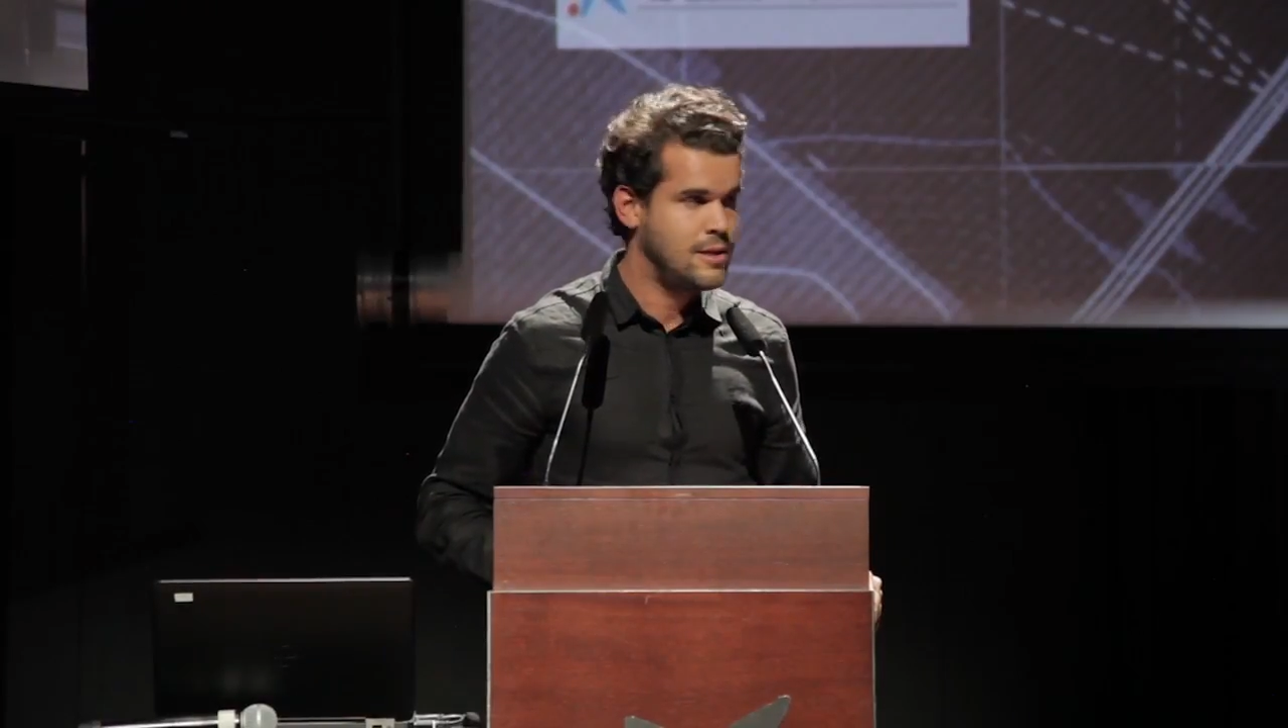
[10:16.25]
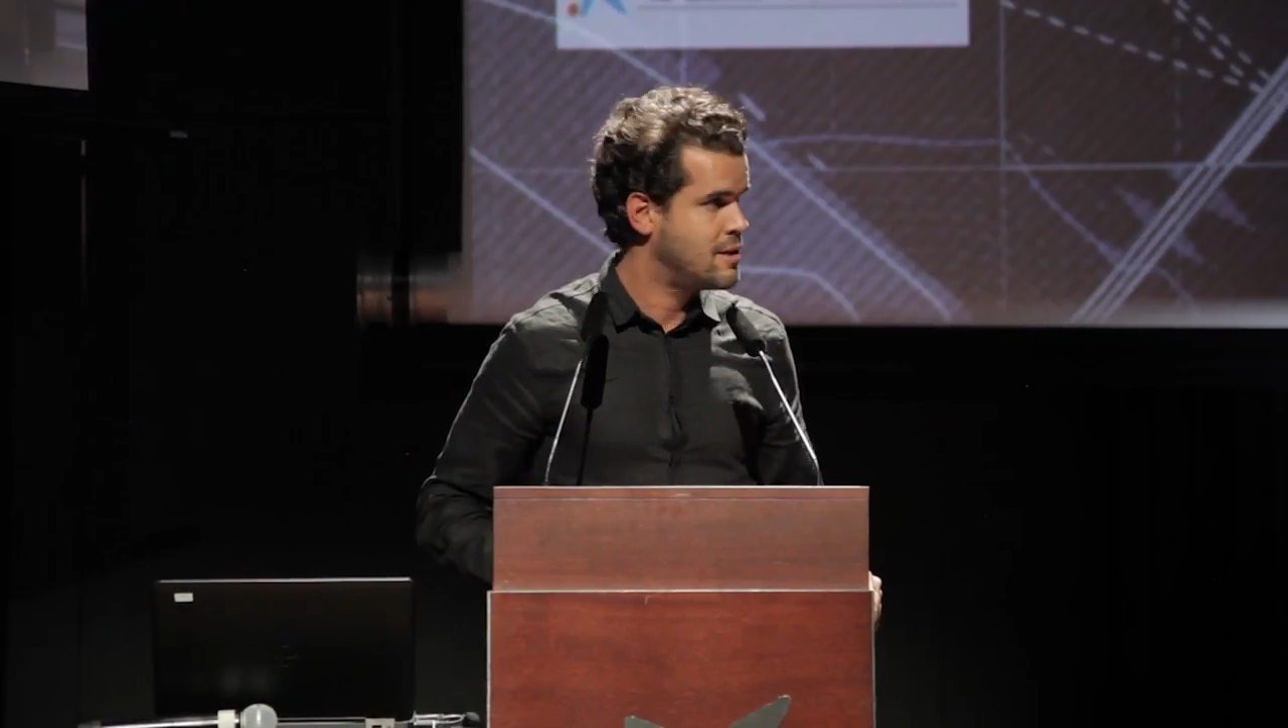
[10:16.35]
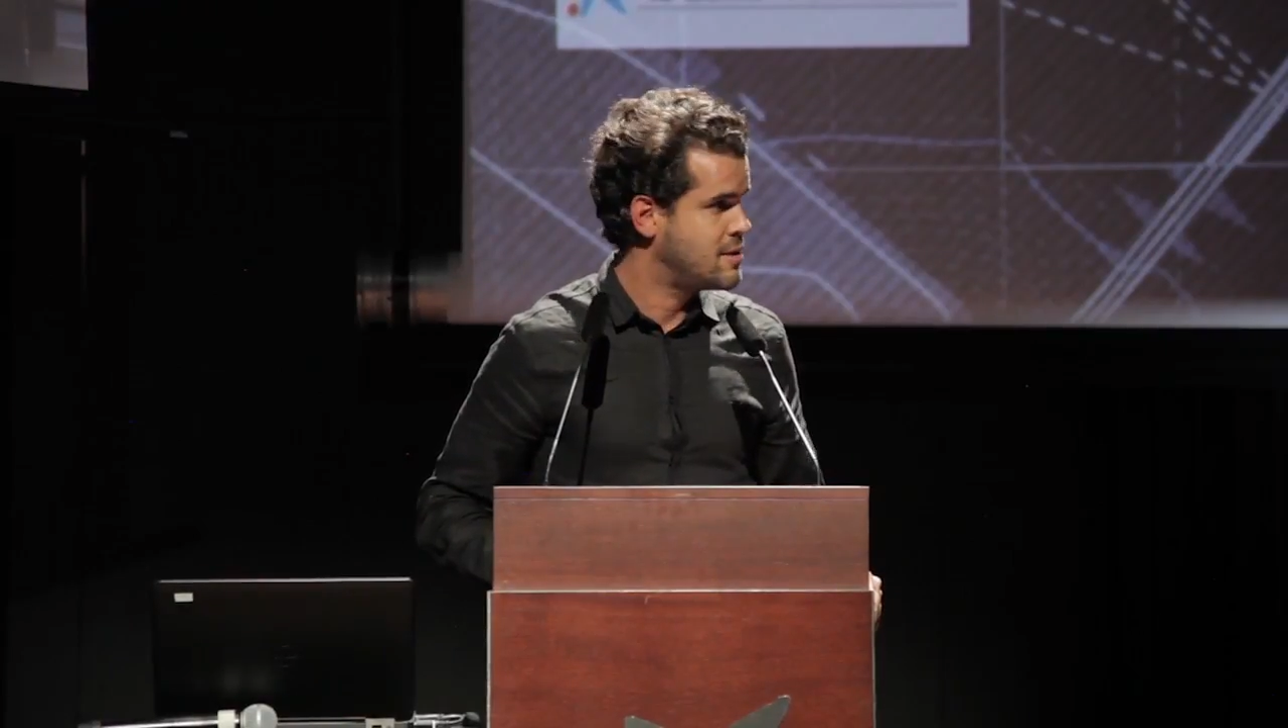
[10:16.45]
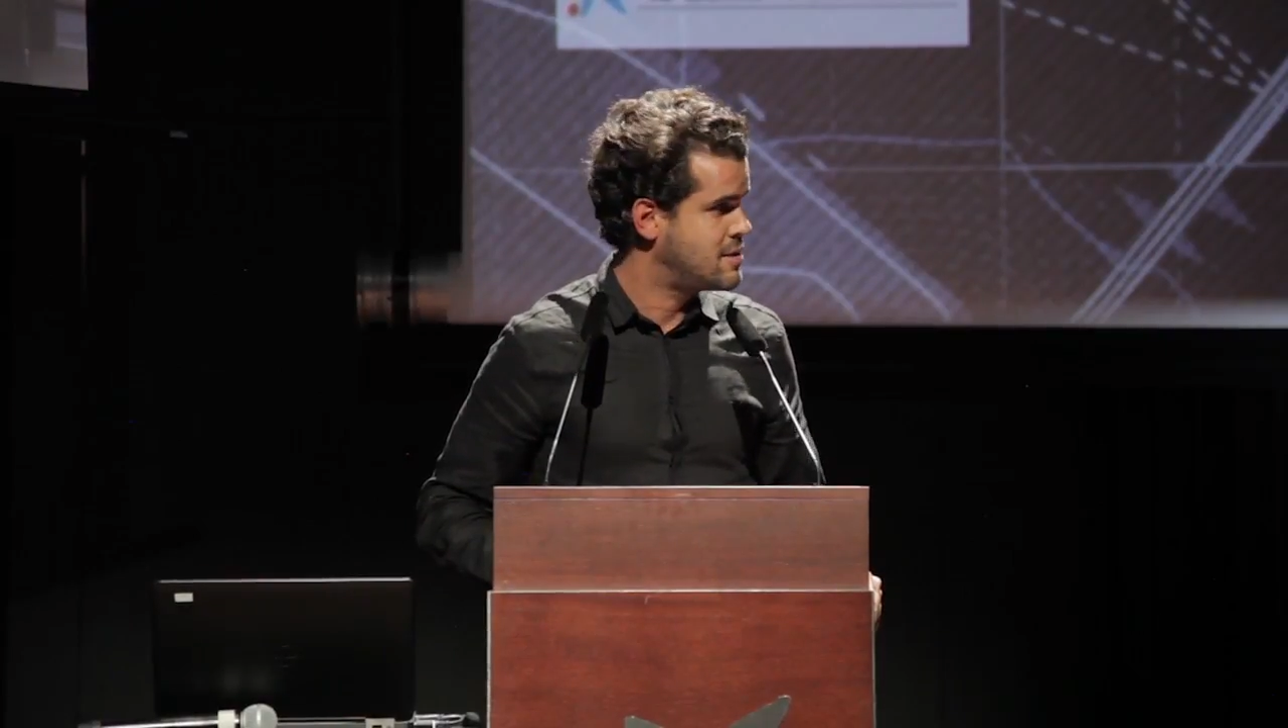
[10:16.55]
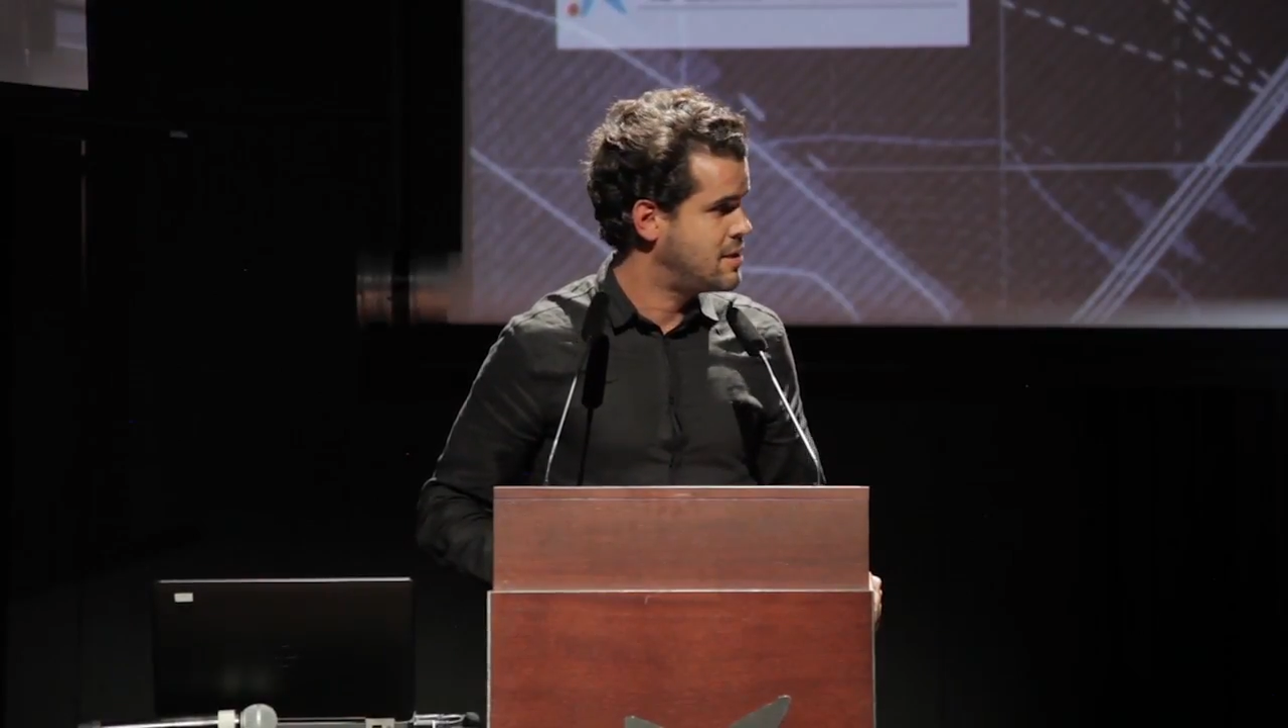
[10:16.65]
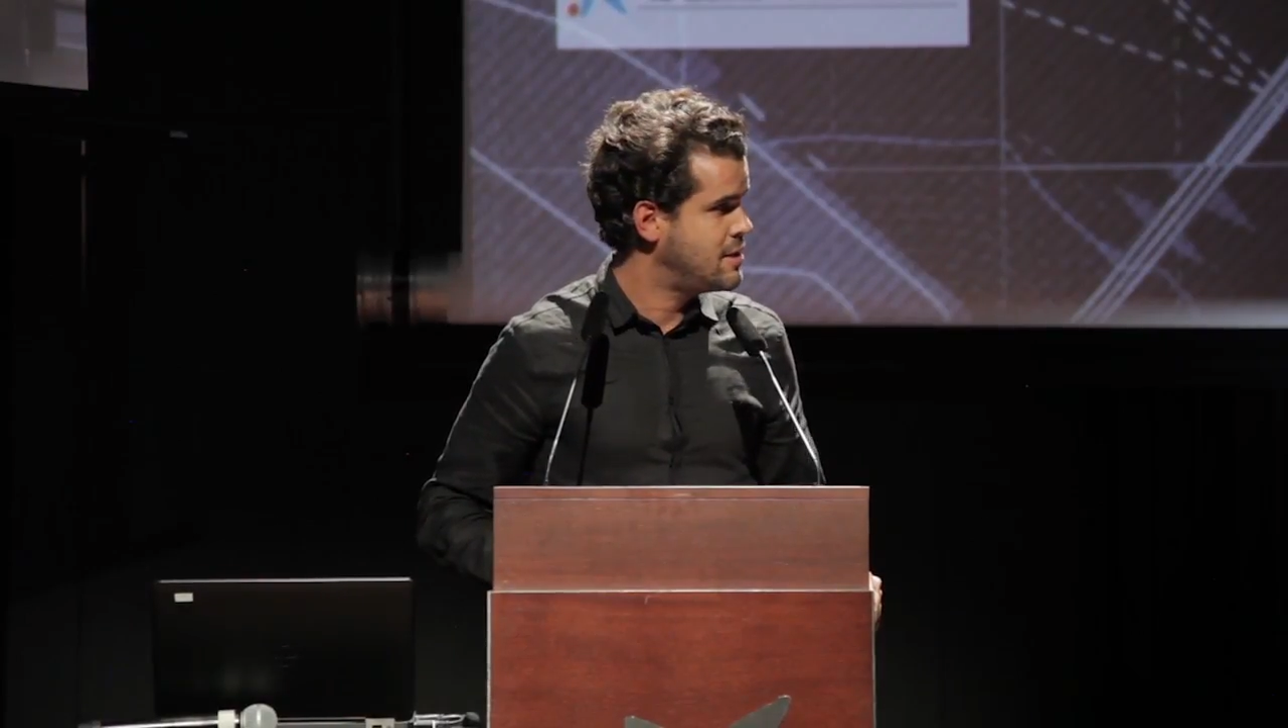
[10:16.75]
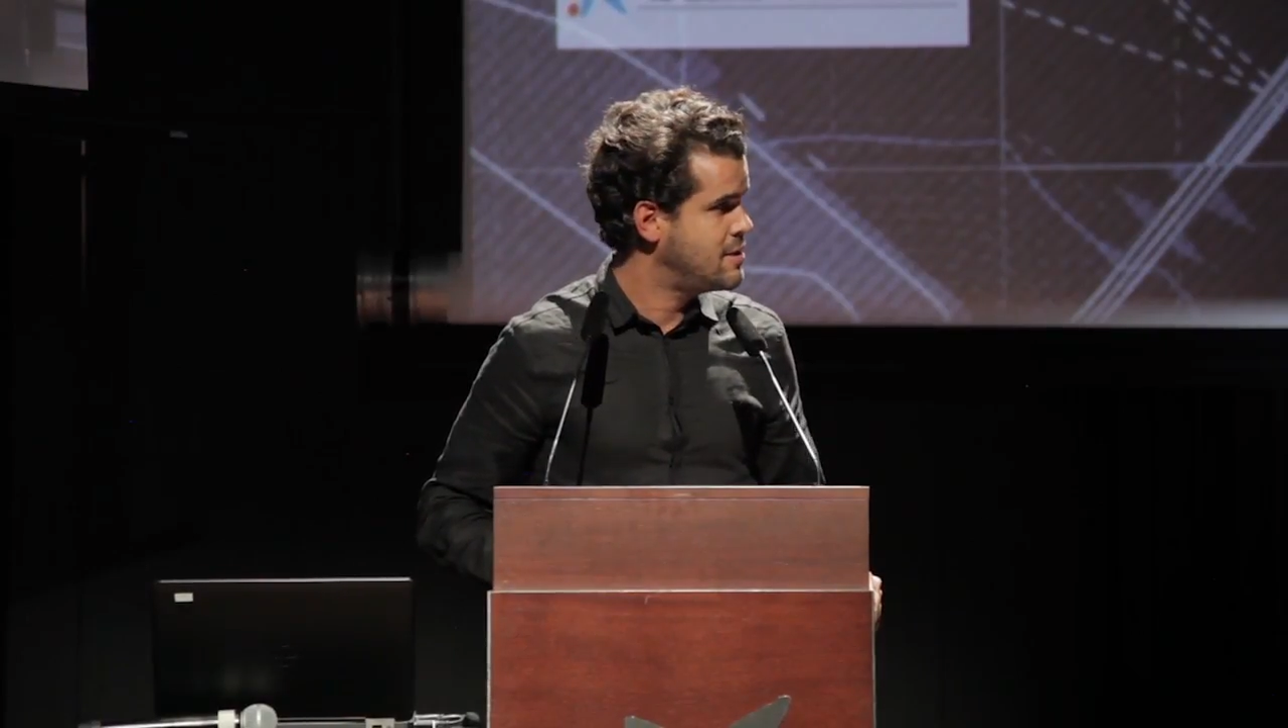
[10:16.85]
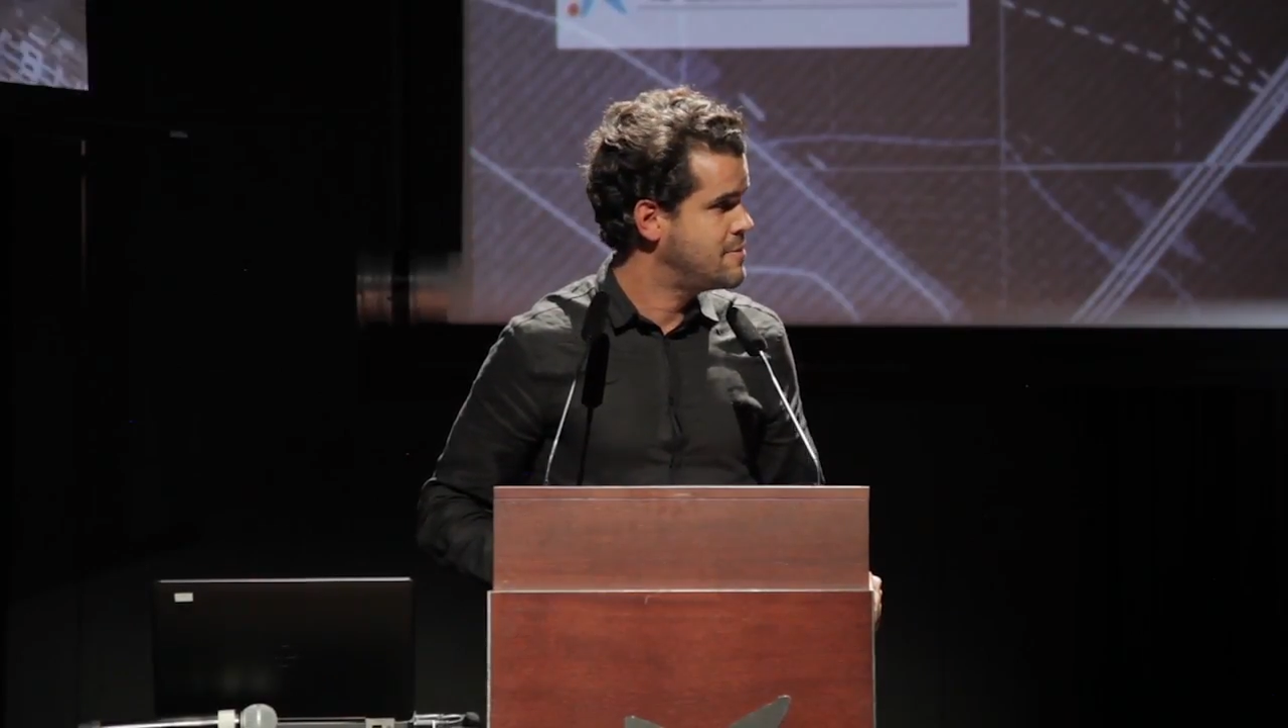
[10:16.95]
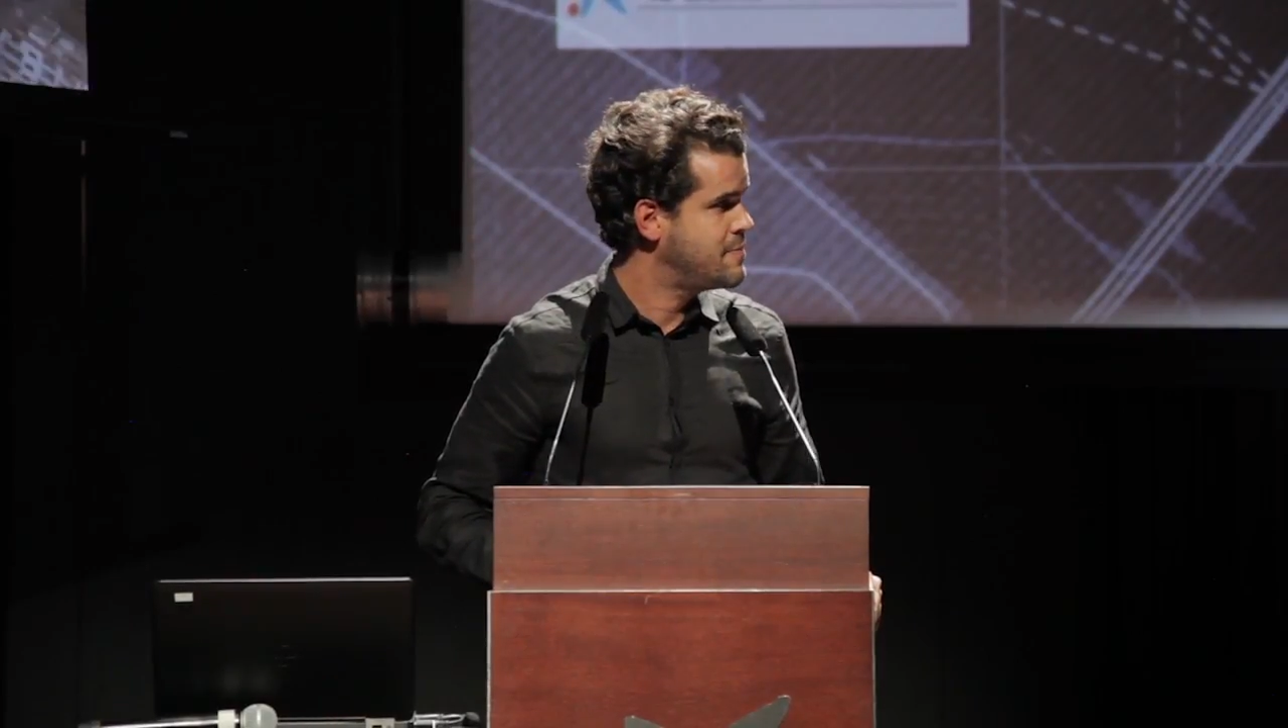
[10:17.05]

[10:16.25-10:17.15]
as I said,